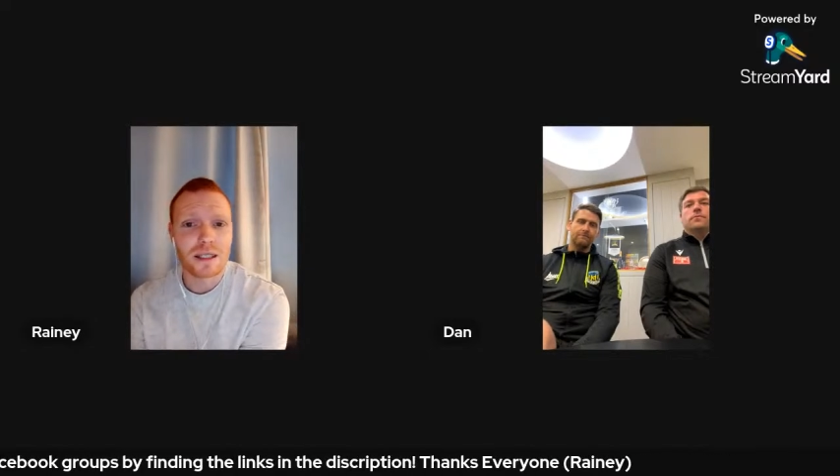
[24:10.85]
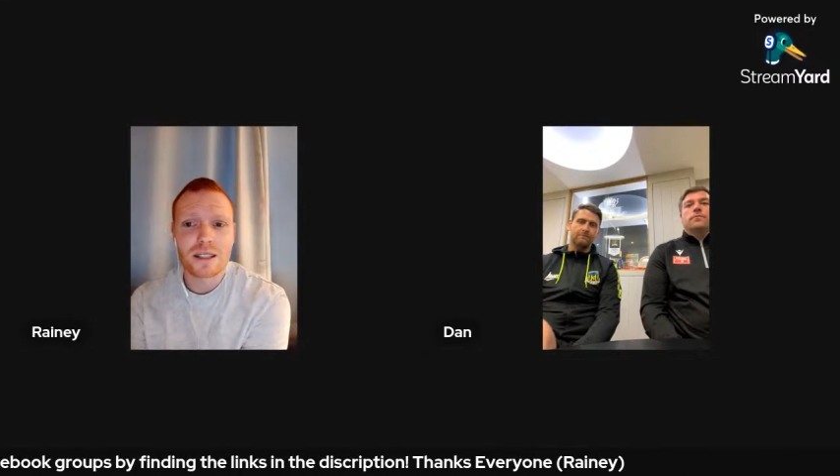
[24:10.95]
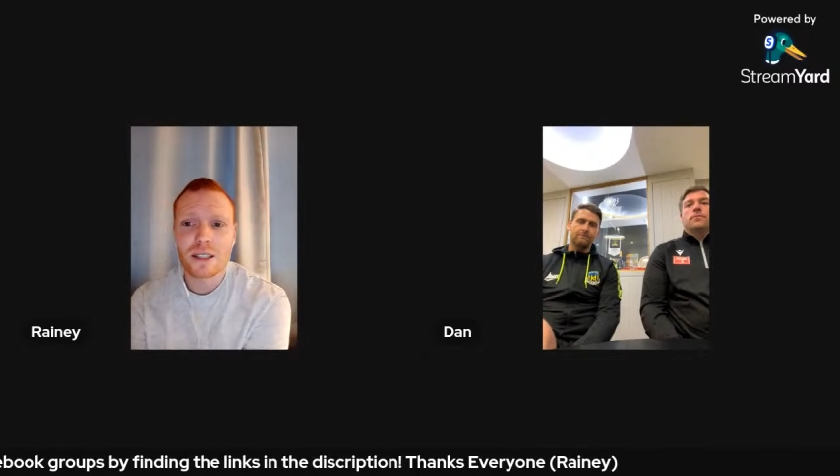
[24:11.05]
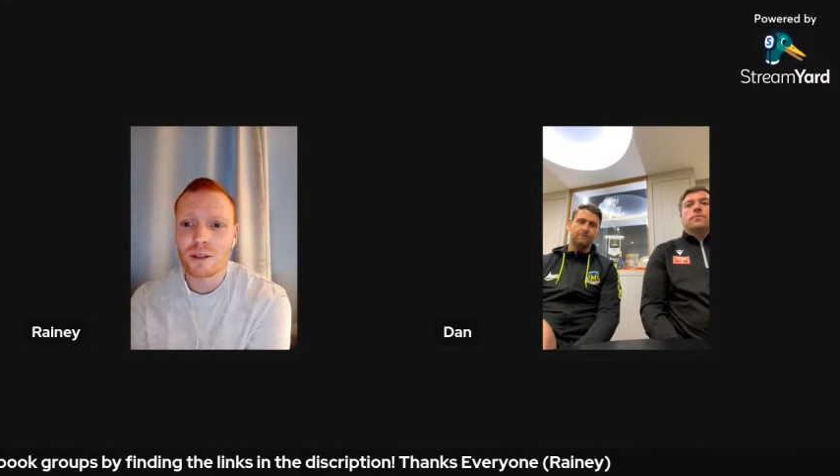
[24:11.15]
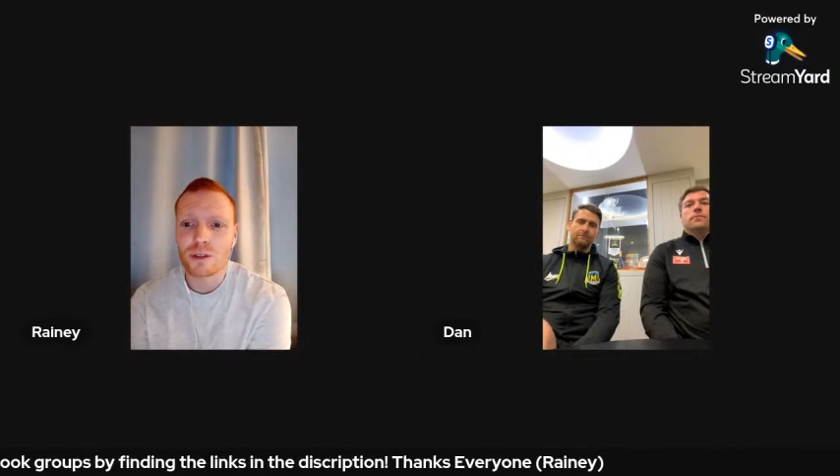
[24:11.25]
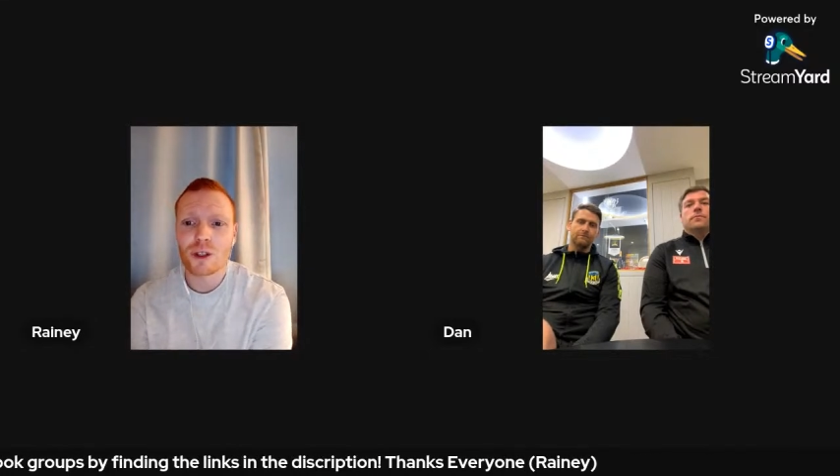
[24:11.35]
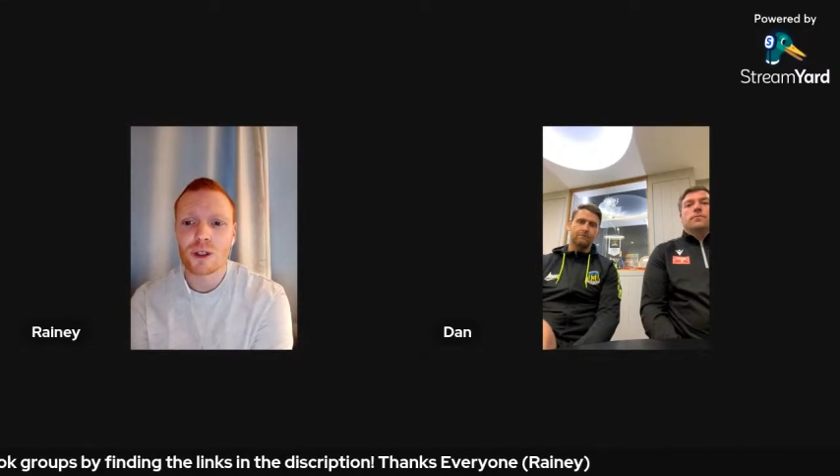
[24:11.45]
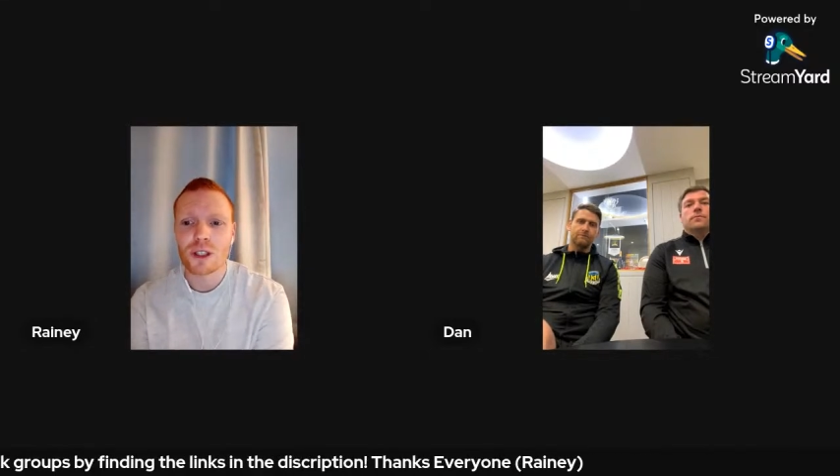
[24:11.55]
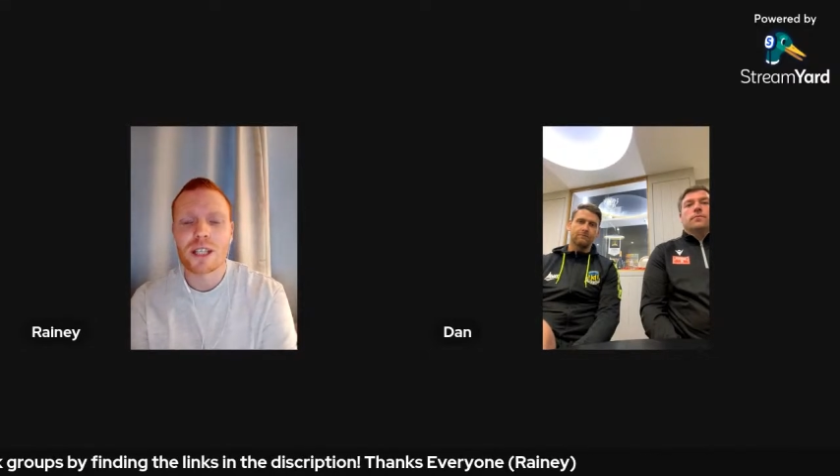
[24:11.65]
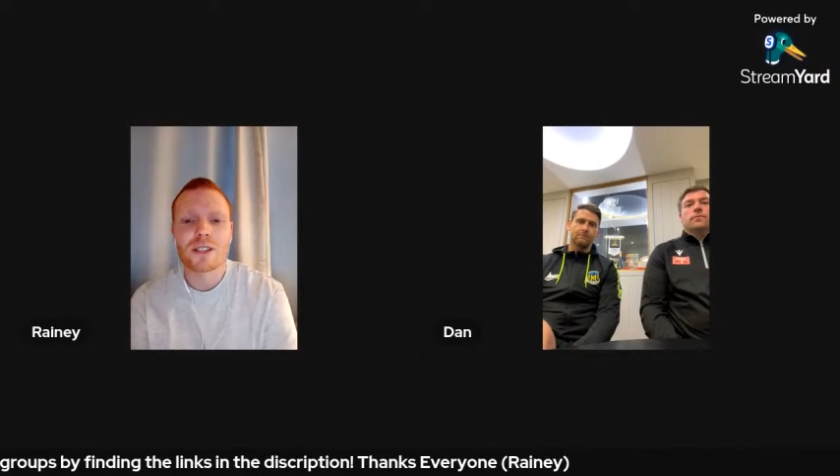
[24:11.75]
yourself,
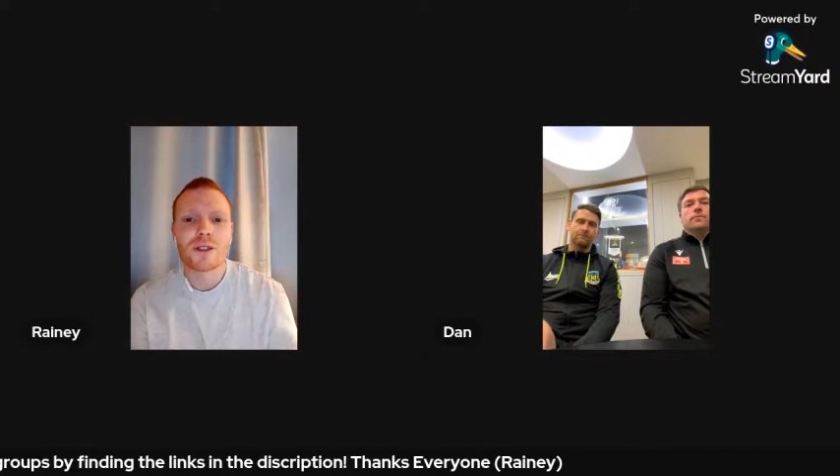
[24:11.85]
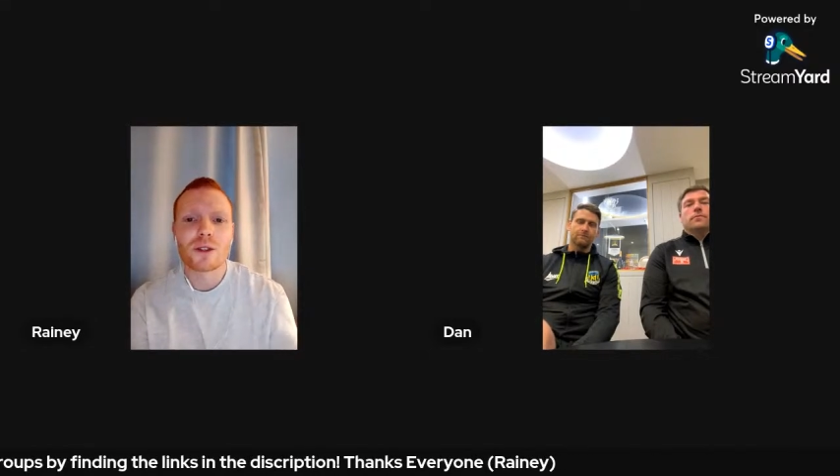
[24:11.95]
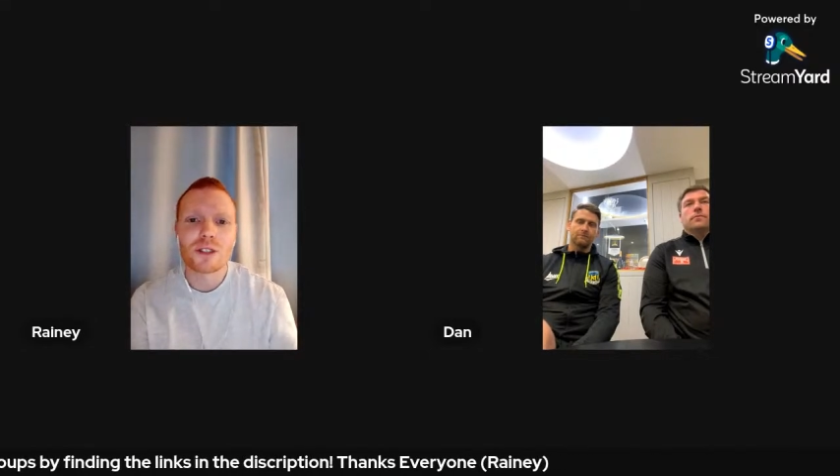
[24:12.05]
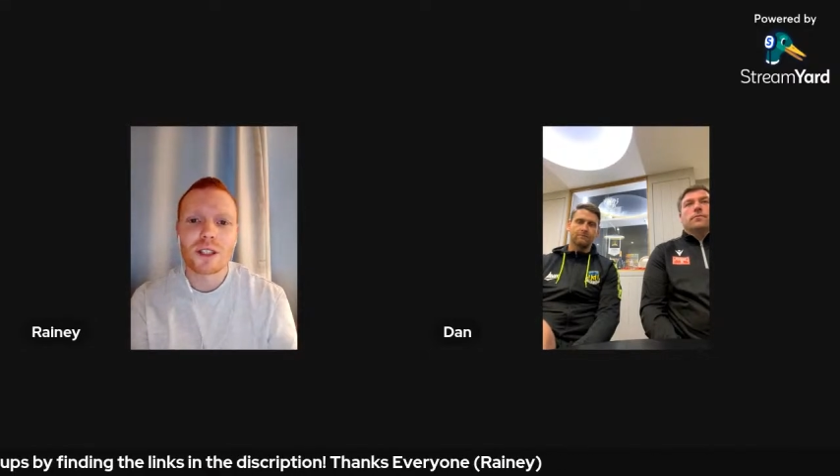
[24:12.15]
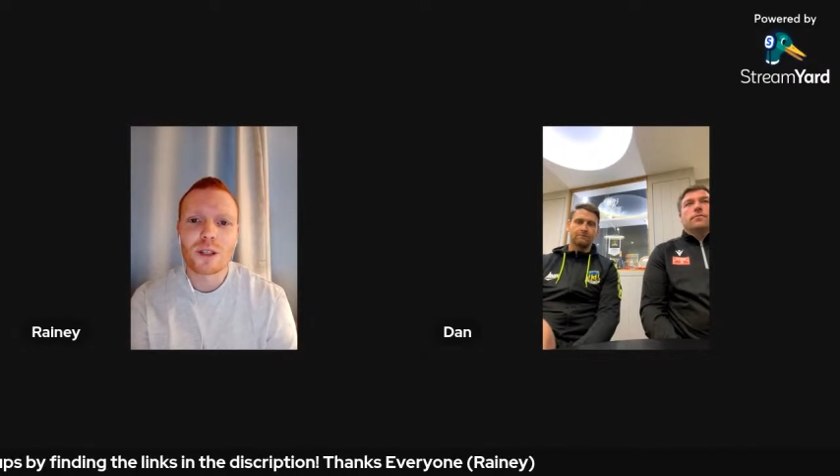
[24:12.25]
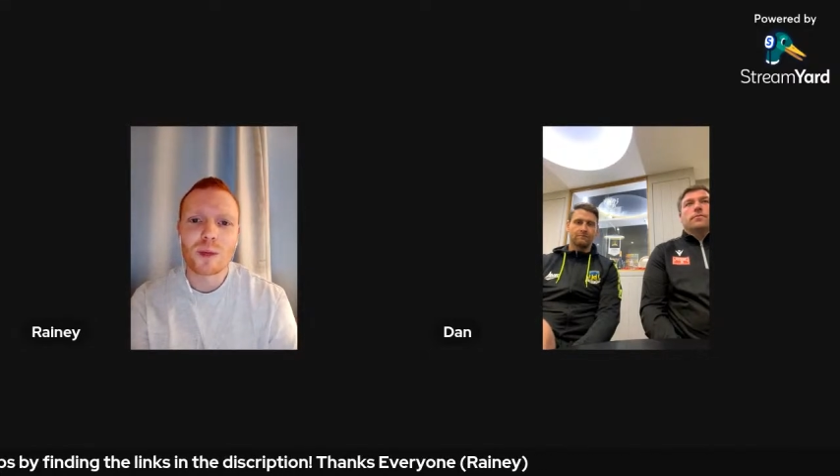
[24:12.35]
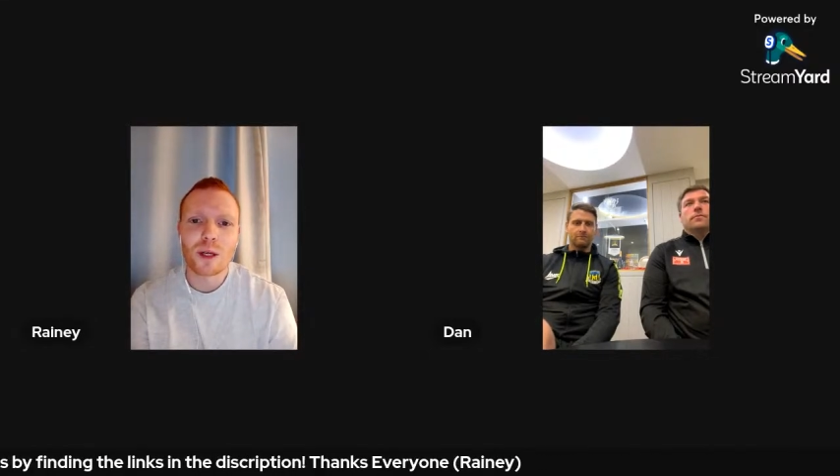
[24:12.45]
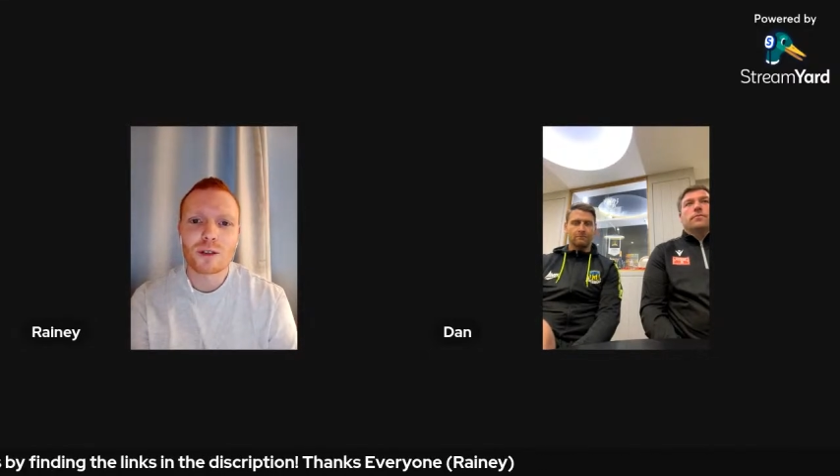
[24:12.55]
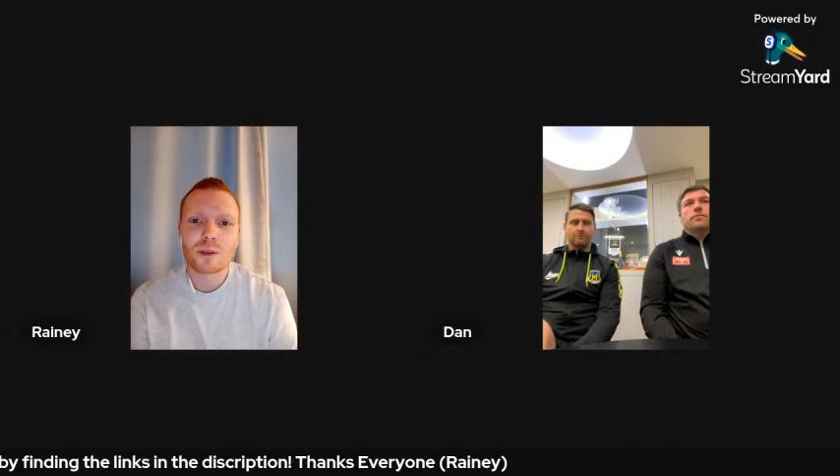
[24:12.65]
Stockton and Dunstan in the playoffs.